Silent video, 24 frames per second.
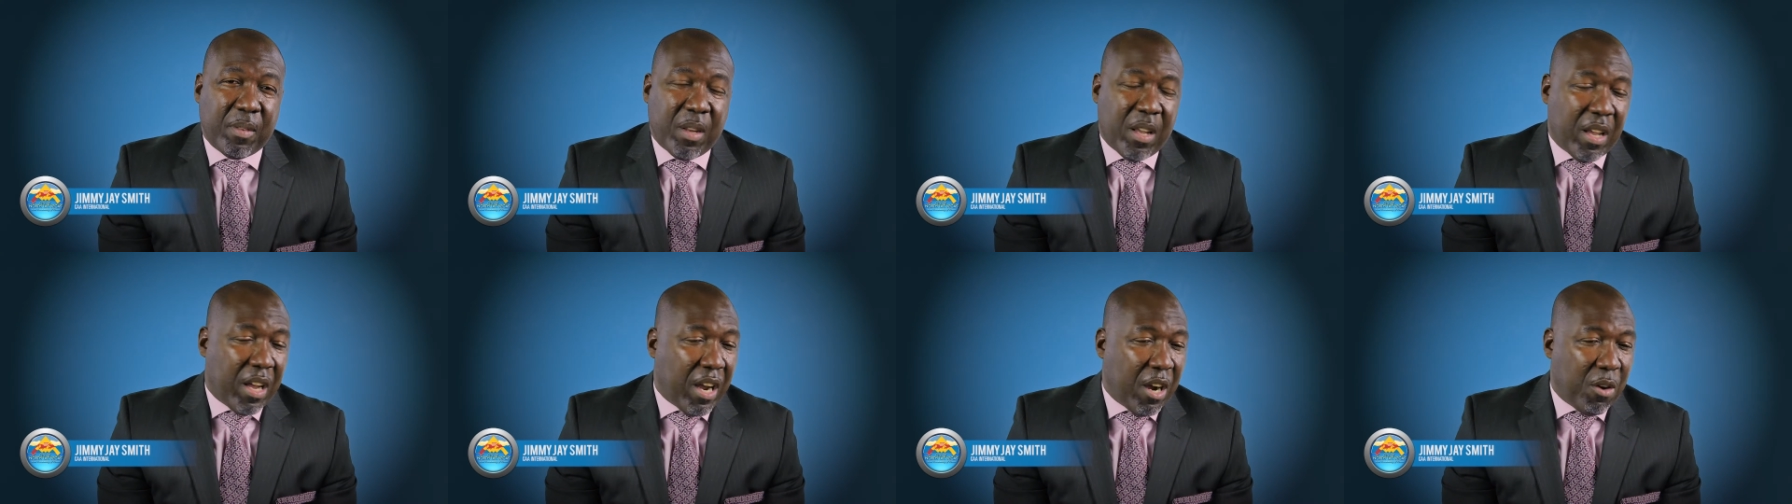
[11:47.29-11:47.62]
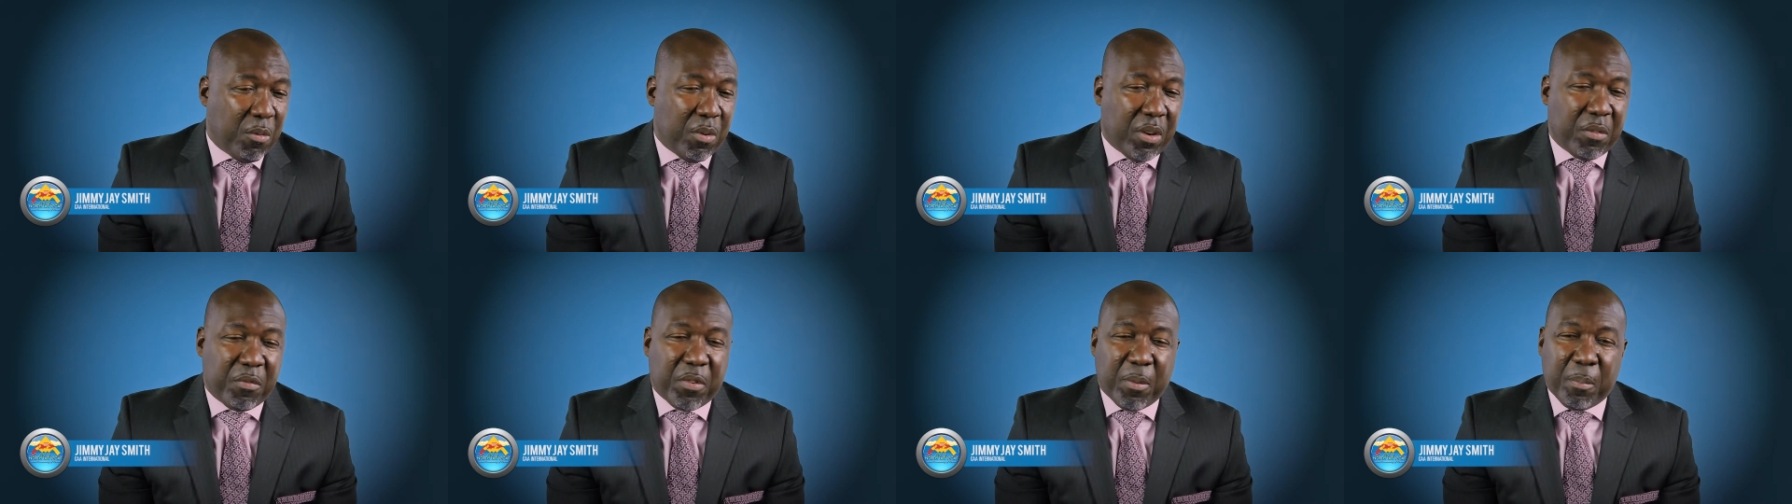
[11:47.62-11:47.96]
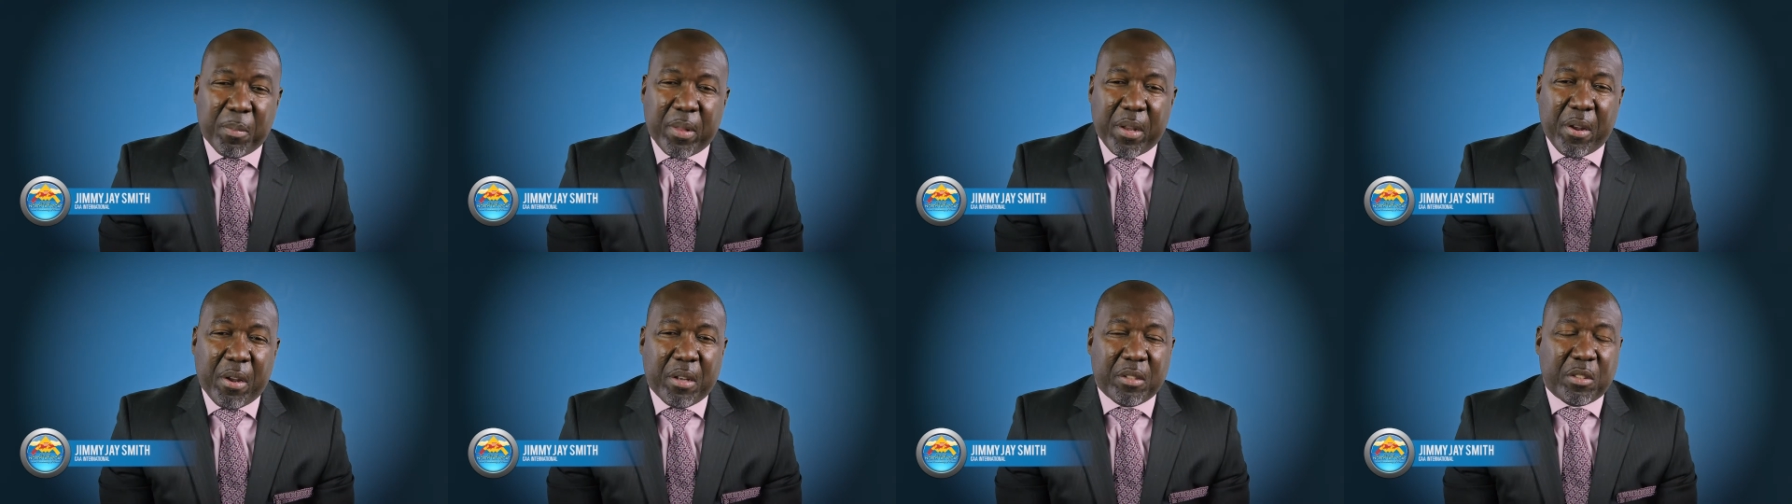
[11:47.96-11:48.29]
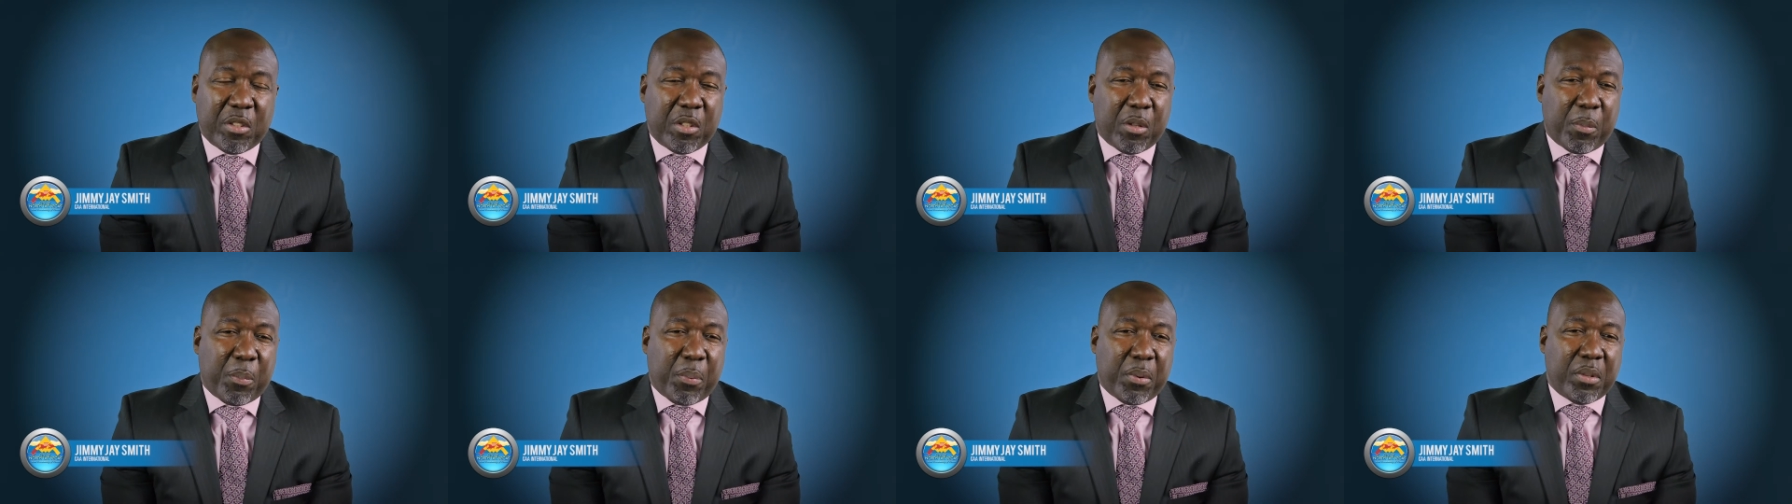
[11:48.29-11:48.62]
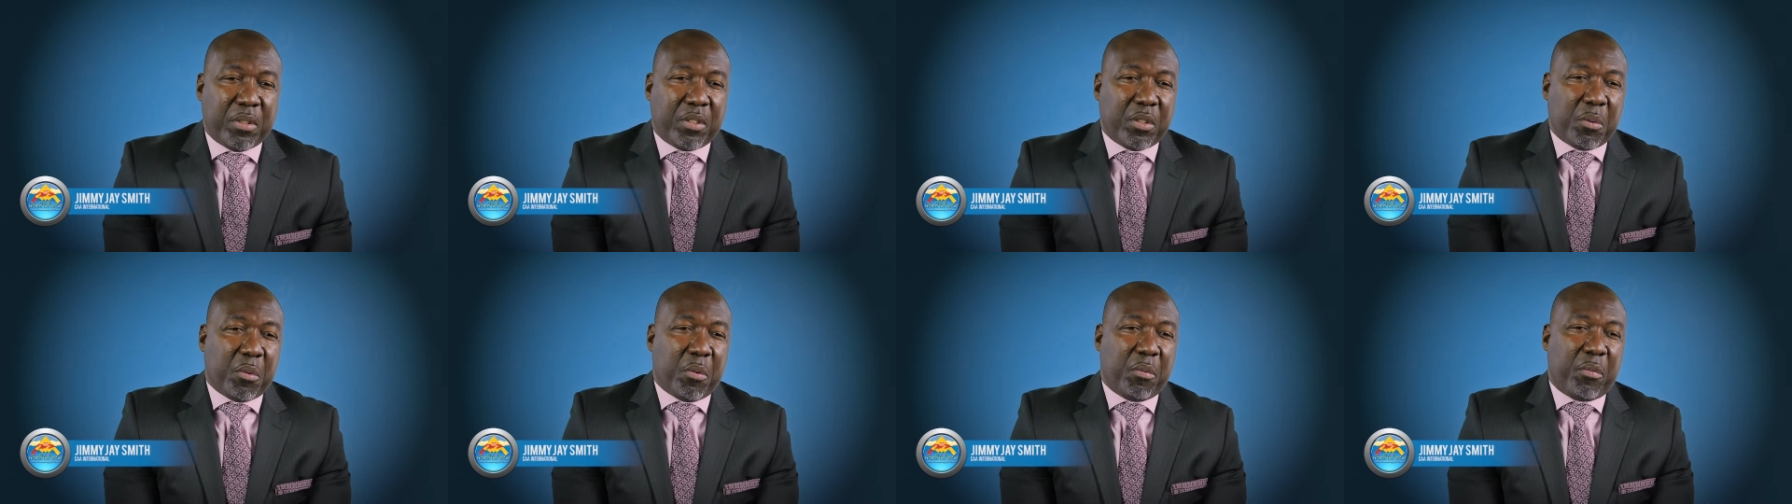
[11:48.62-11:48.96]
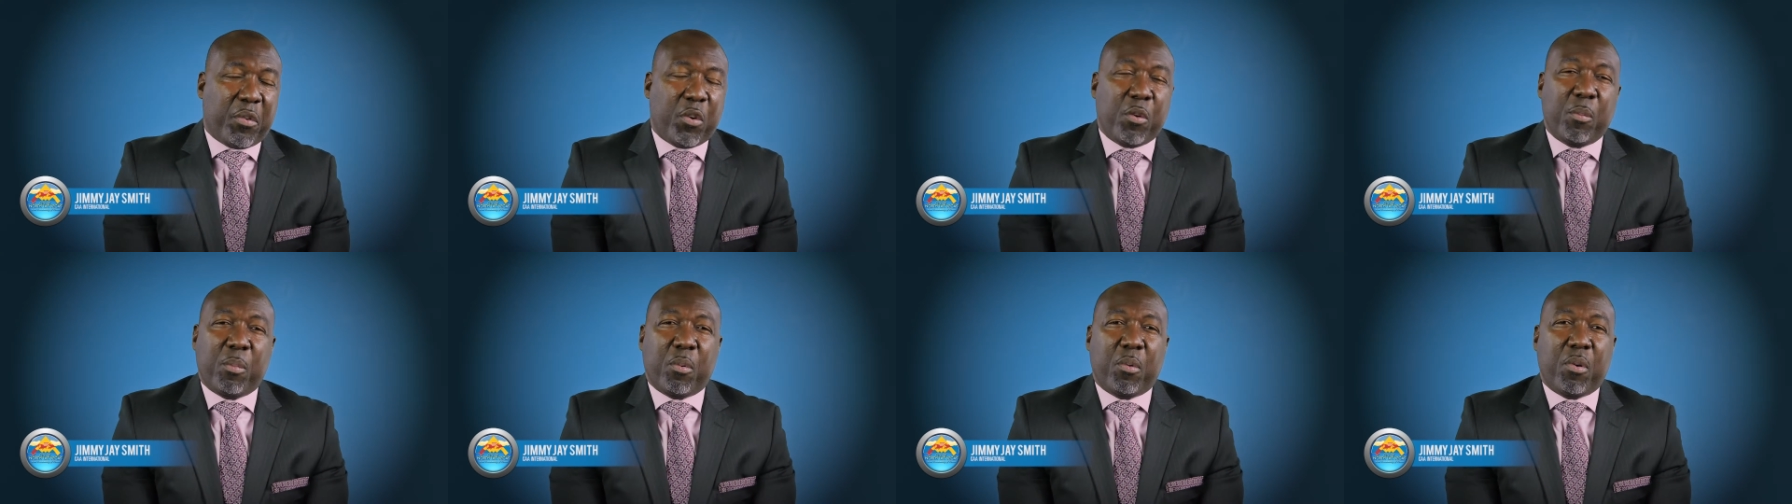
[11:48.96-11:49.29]
I went from there to the Prisoner
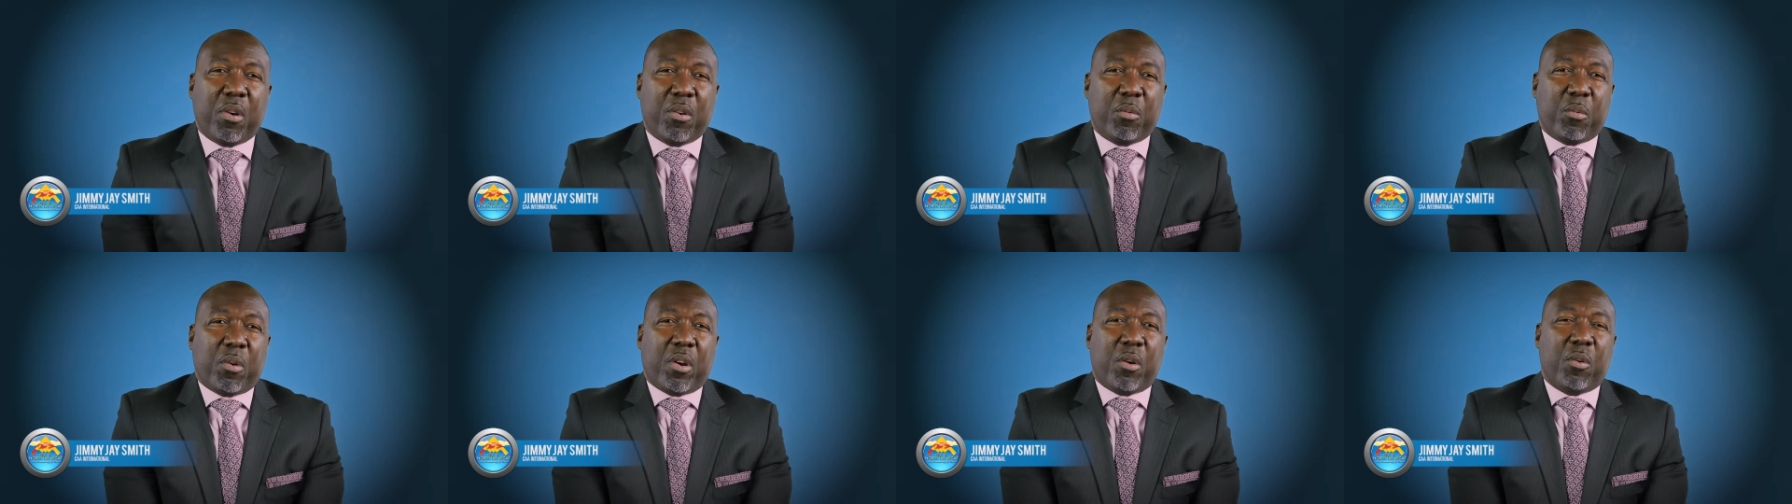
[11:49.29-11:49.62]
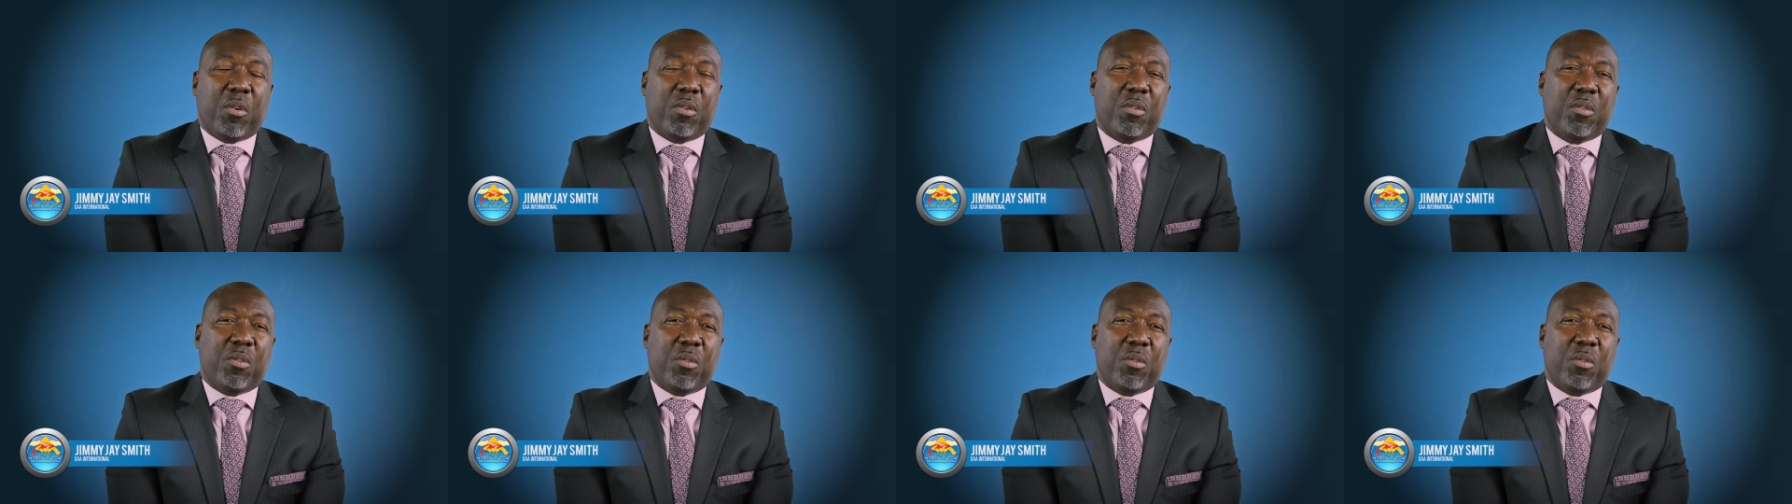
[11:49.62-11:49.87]
Review Board, where